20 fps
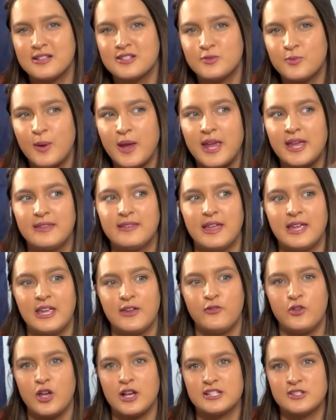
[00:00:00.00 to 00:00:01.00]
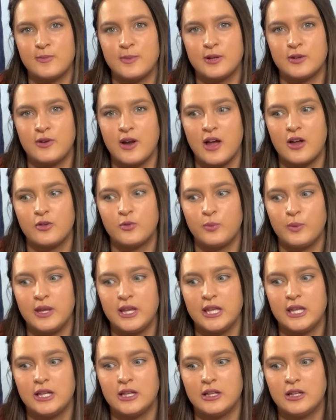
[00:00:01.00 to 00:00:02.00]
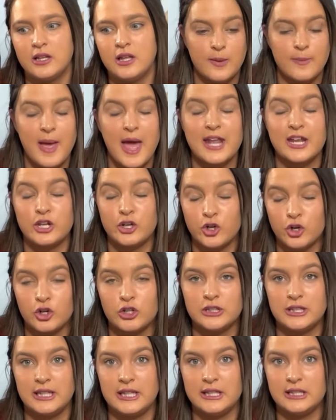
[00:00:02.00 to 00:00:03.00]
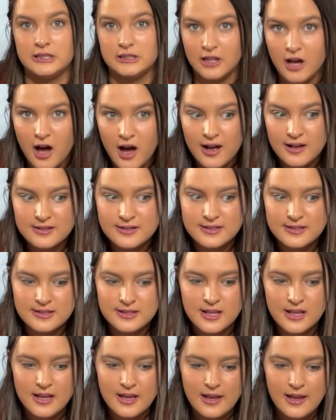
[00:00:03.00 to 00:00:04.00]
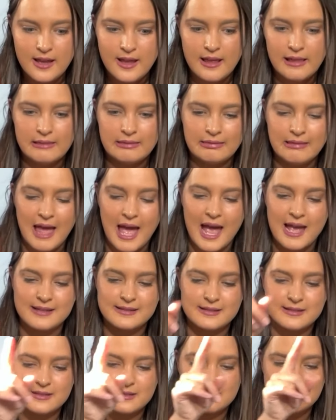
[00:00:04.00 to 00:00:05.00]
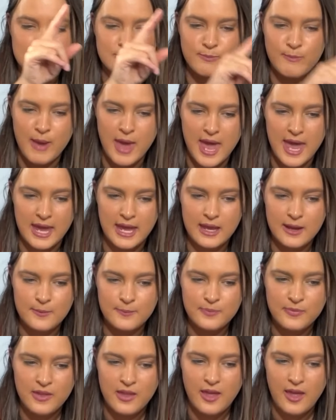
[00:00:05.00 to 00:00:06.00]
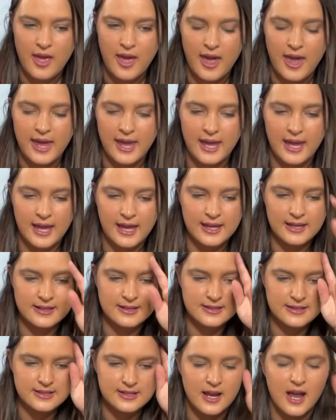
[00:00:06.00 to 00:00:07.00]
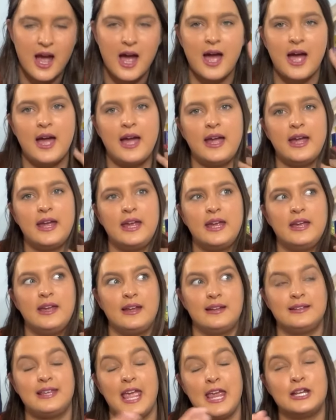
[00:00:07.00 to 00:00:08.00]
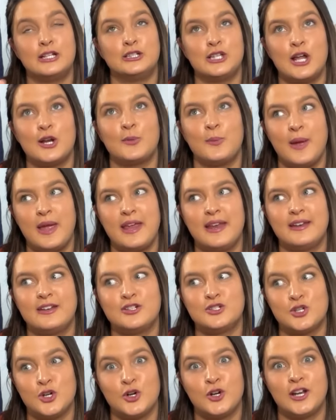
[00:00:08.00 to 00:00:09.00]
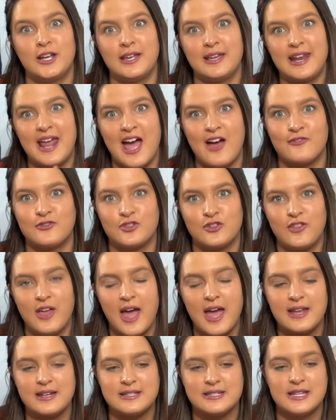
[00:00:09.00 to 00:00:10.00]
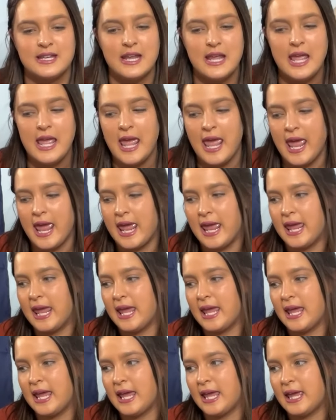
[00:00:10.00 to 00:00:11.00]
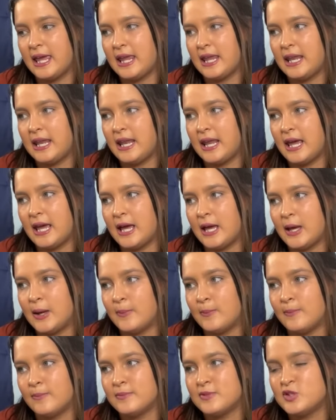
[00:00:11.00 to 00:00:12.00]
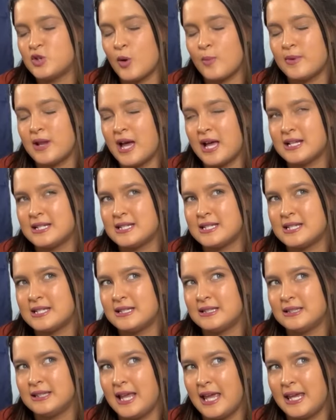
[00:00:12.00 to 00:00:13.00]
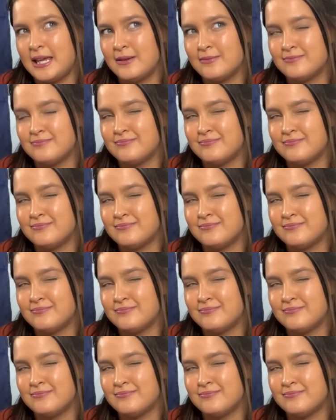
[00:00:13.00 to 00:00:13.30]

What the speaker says: weight. Like if you guys have been around, we had an early loss last May, and I gained a lot of weight during and after that. And so I'm not like